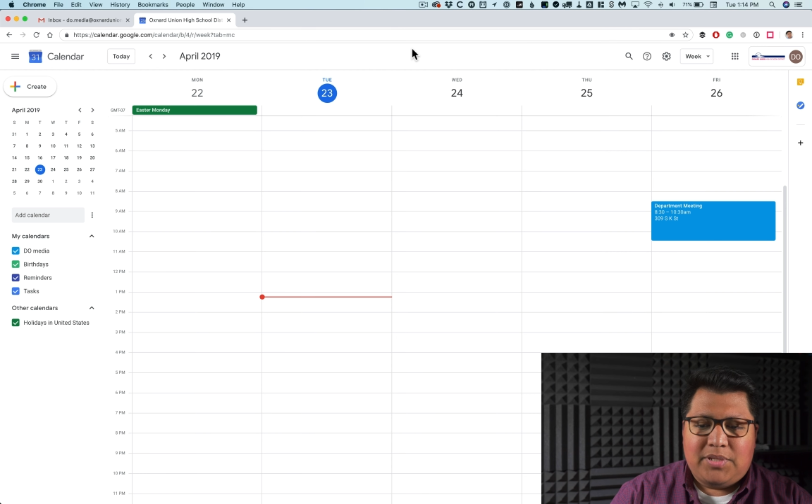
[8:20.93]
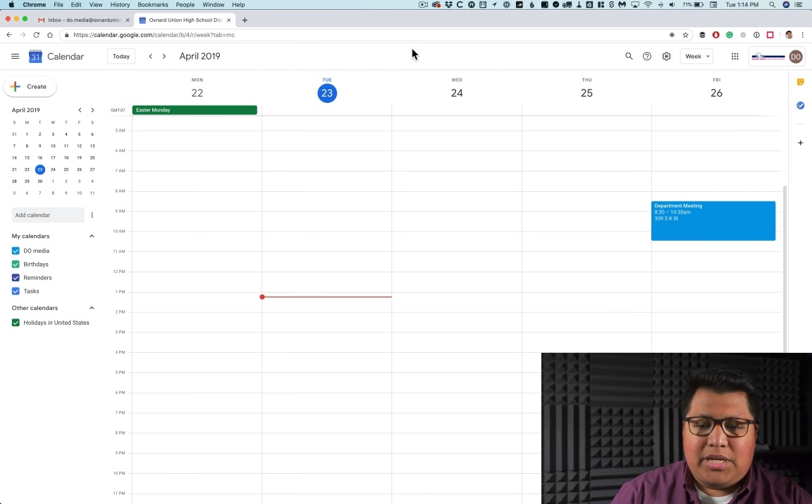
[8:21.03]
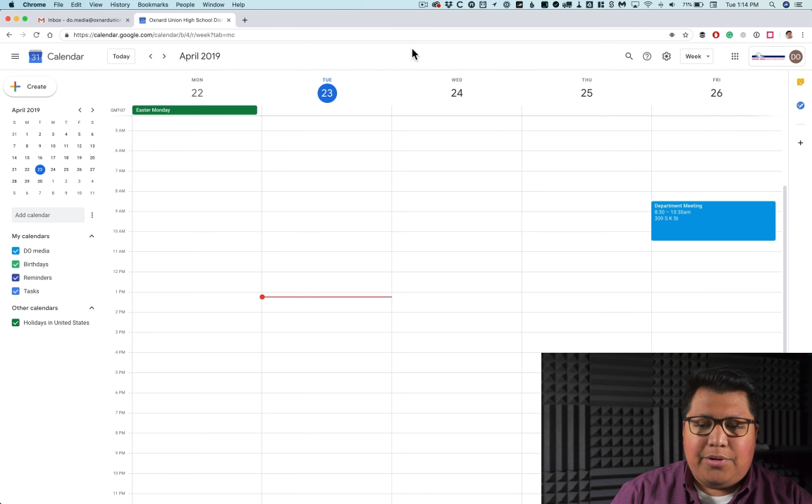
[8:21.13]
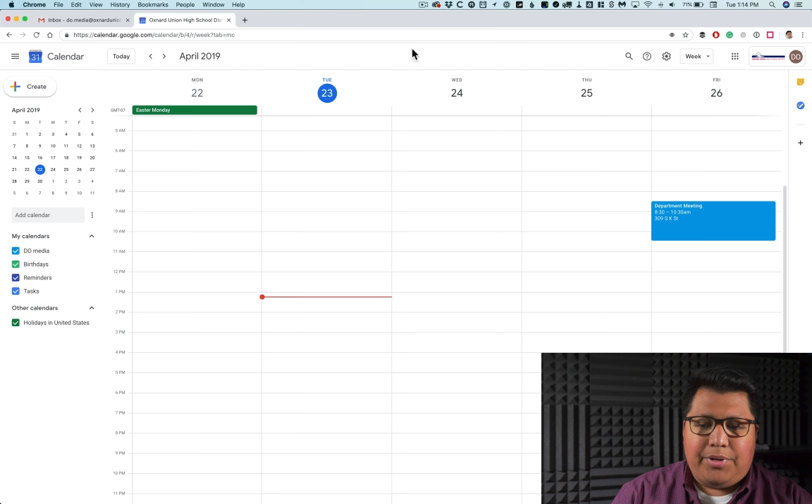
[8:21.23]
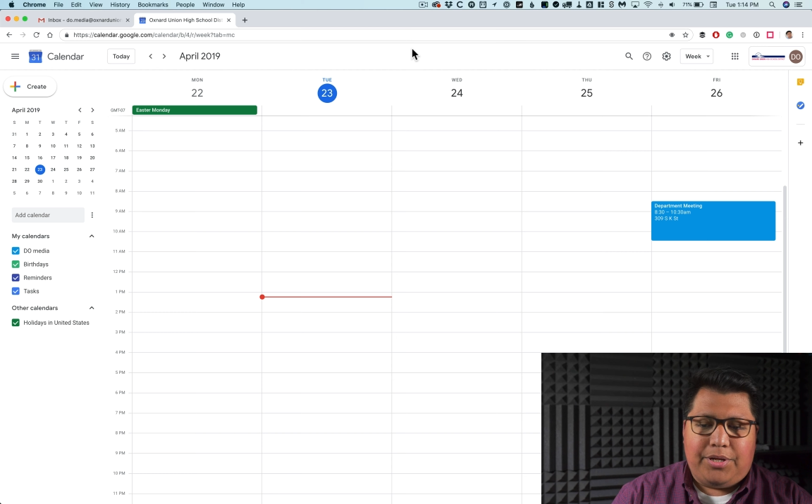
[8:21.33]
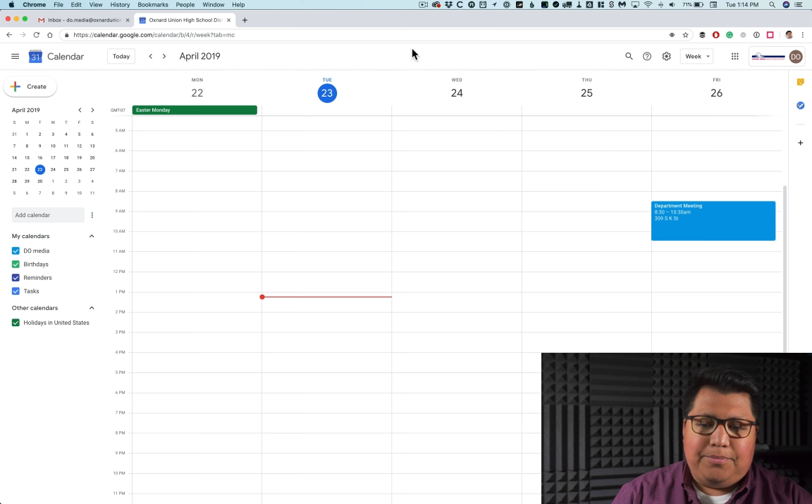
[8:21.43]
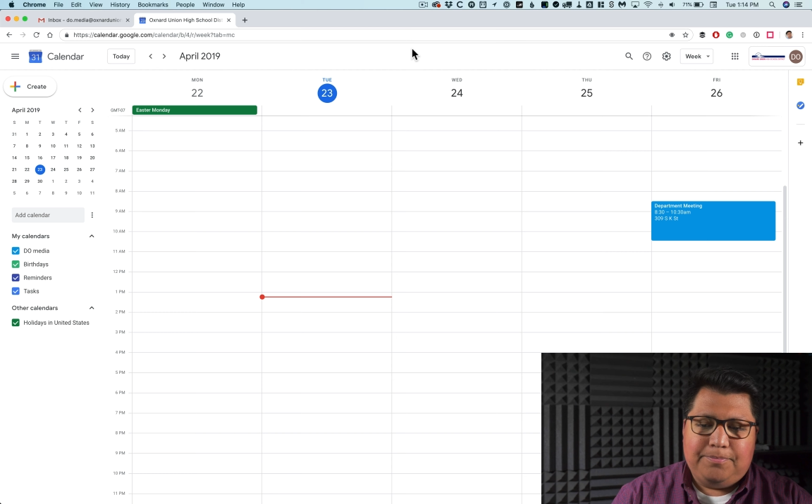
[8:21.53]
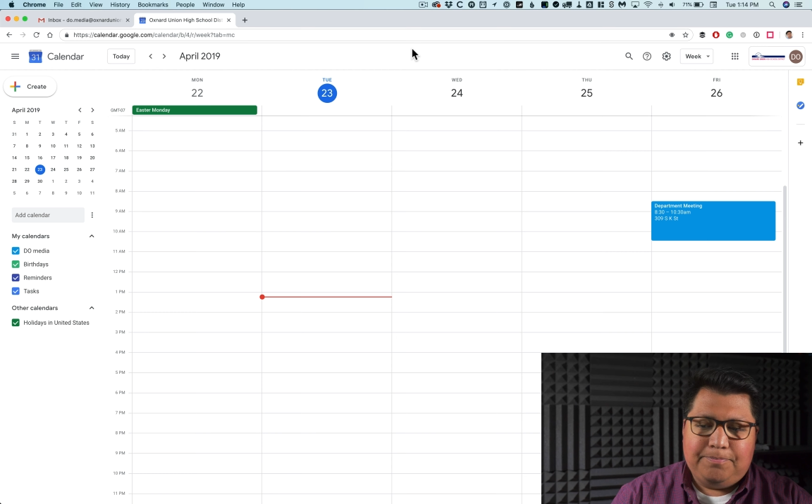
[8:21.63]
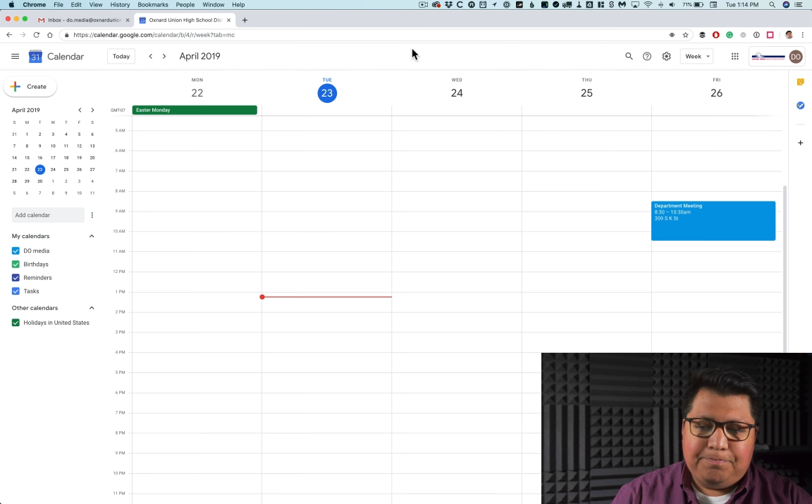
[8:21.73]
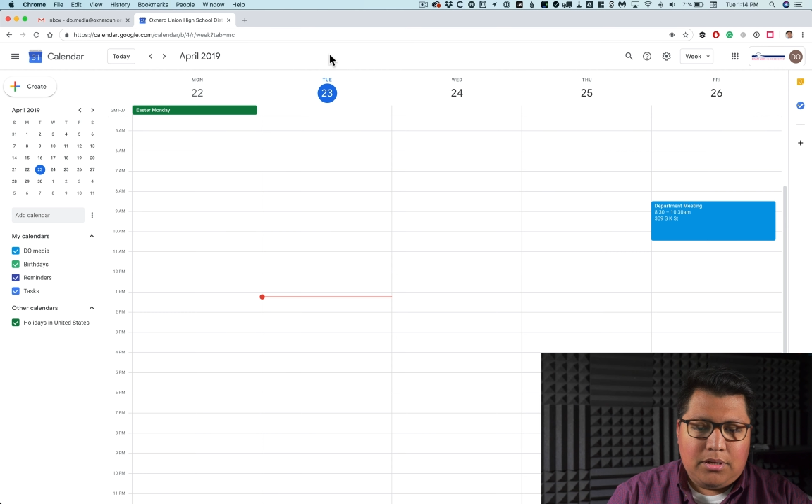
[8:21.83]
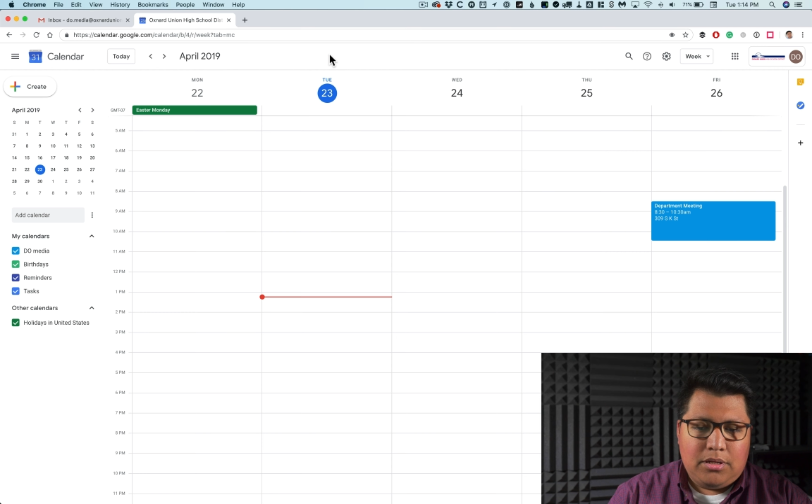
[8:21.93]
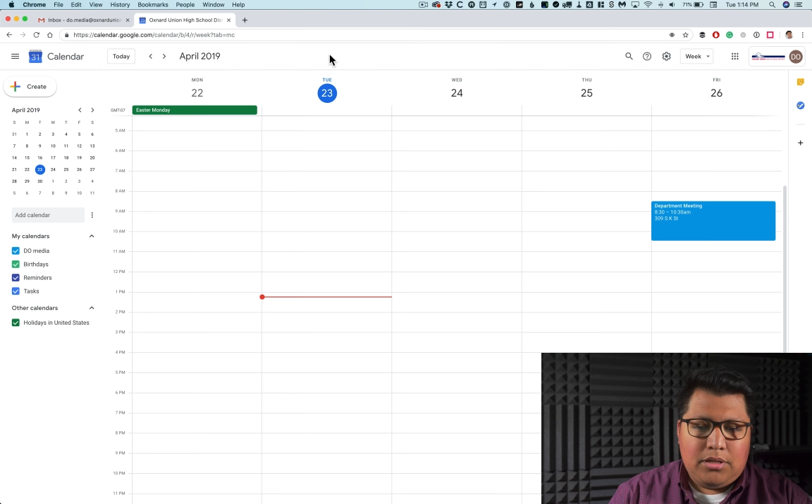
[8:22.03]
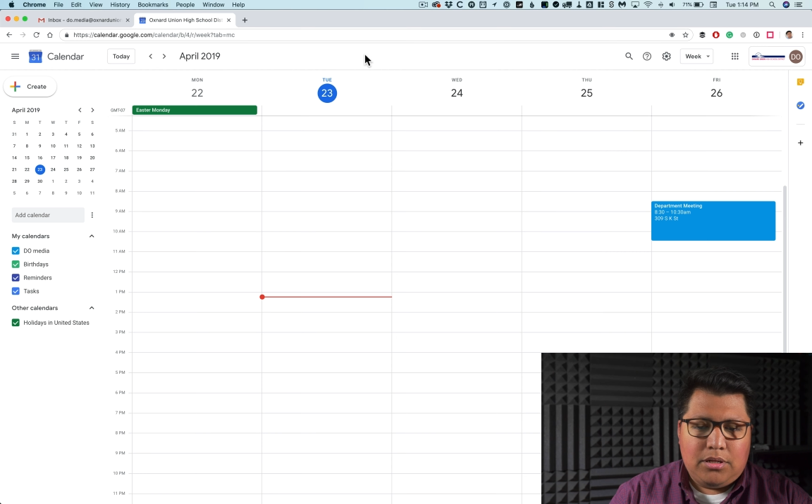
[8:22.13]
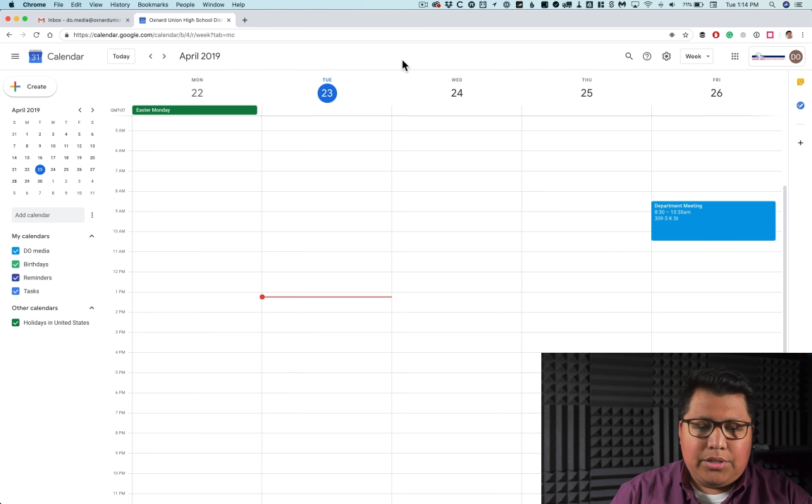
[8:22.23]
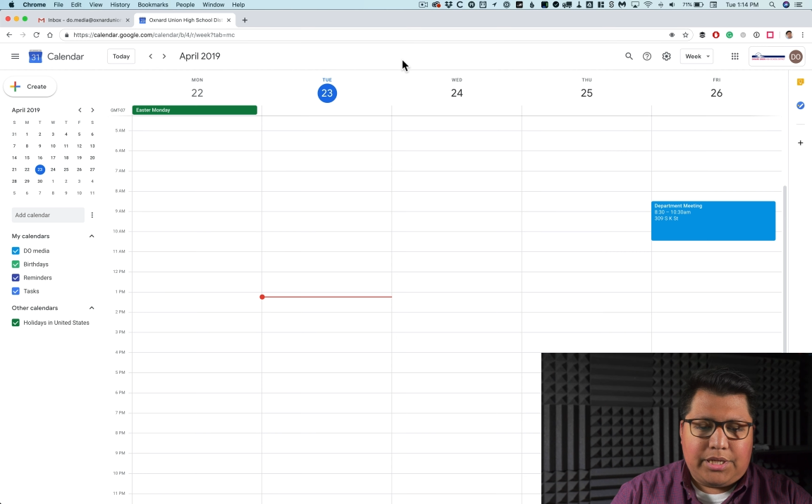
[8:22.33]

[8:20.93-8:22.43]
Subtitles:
Here we go. Okay,